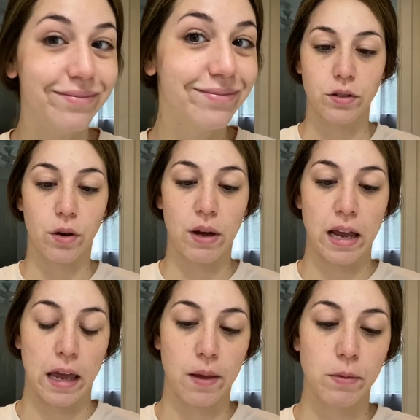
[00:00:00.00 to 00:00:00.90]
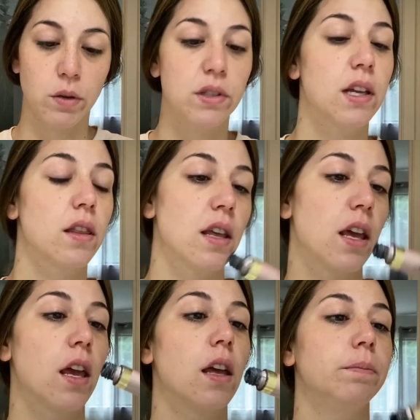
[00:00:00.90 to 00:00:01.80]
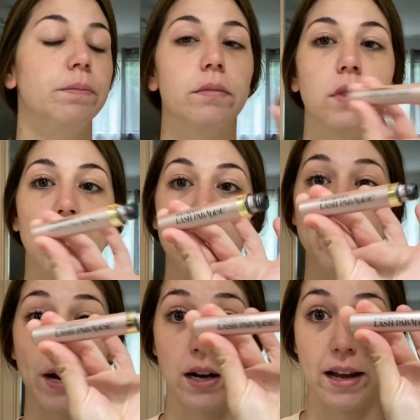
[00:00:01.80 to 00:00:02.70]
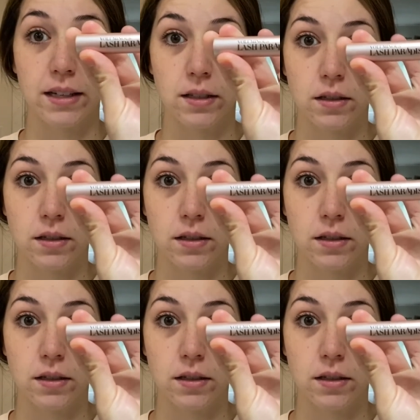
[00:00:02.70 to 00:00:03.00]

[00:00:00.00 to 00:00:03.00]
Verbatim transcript: So I am using the Lash Paradise.